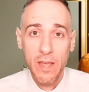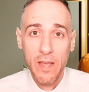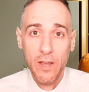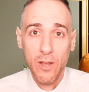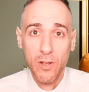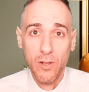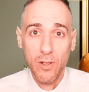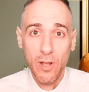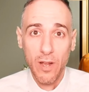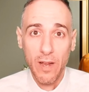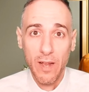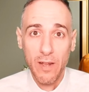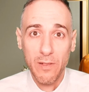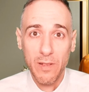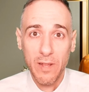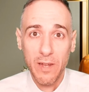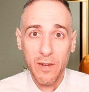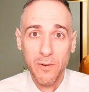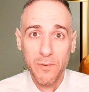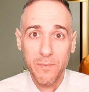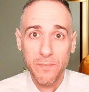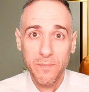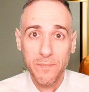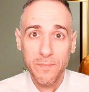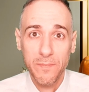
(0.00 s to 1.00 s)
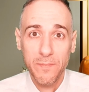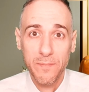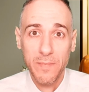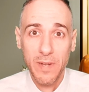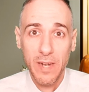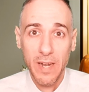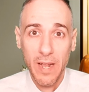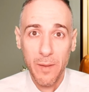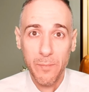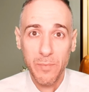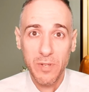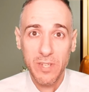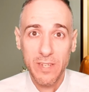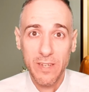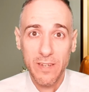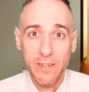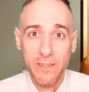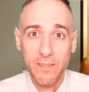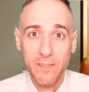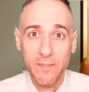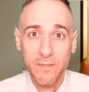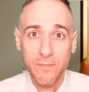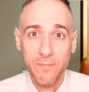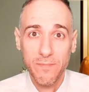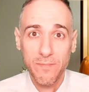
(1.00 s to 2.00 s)
Good luck out there, and happy
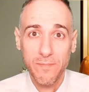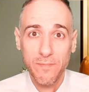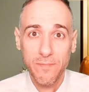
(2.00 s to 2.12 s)
ticks.